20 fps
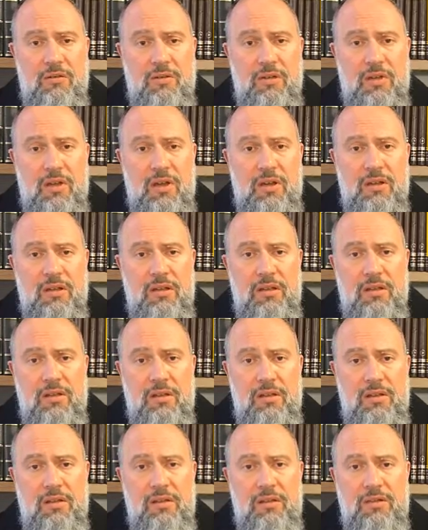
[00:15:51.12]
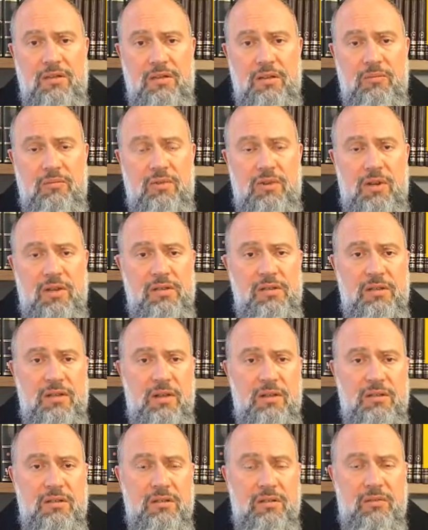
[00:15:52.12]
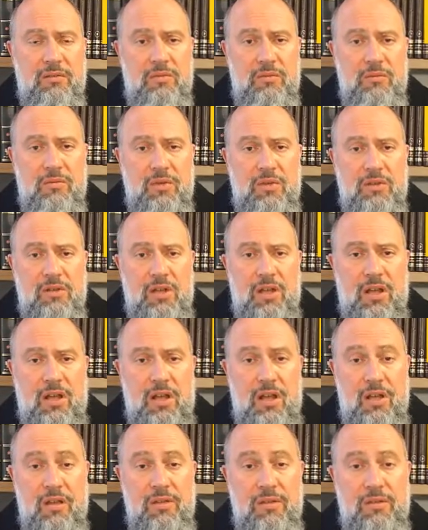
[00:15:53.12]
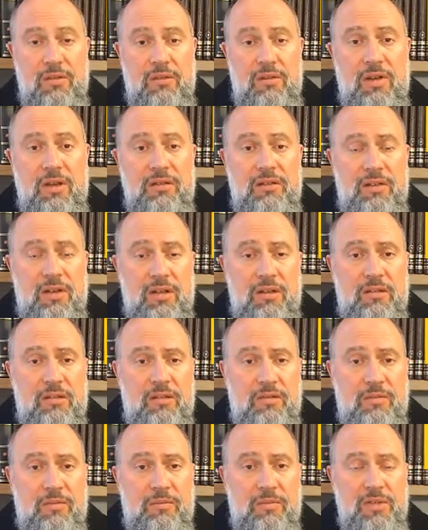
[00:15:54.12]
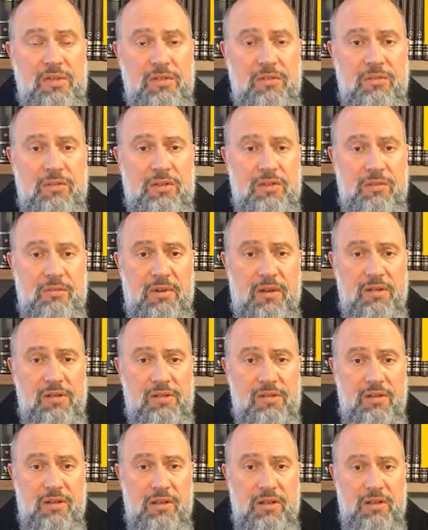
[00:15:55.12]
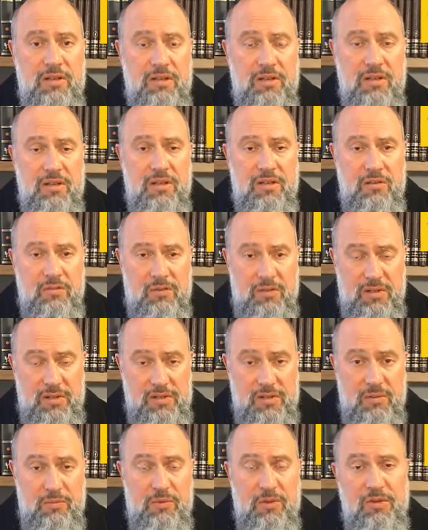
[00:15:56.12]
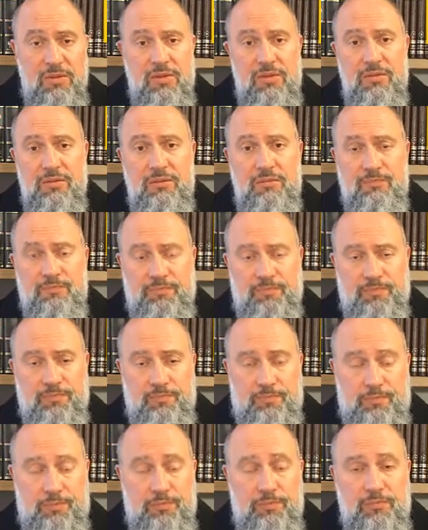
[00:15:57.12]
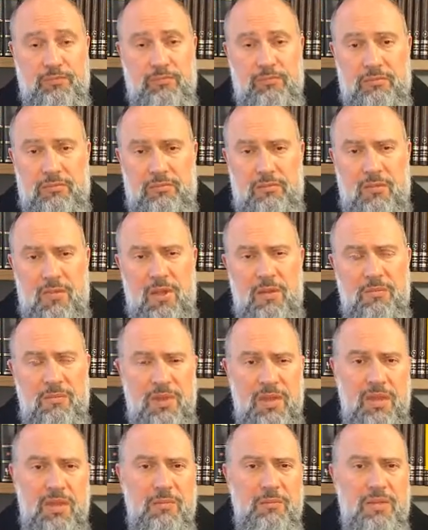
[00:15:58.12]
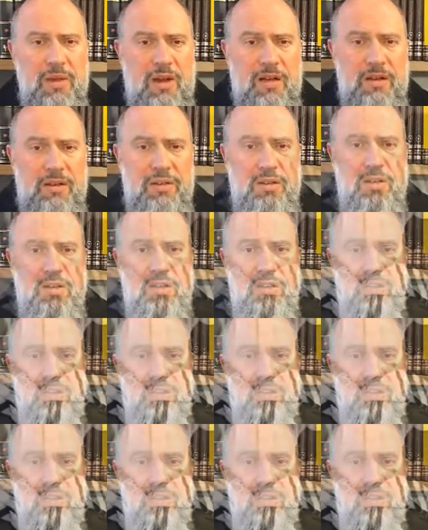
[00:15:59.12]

regarding the pronunciation of the word ahav at the end of the pasuk Shema Yisrael. One is supposed to be ma'arich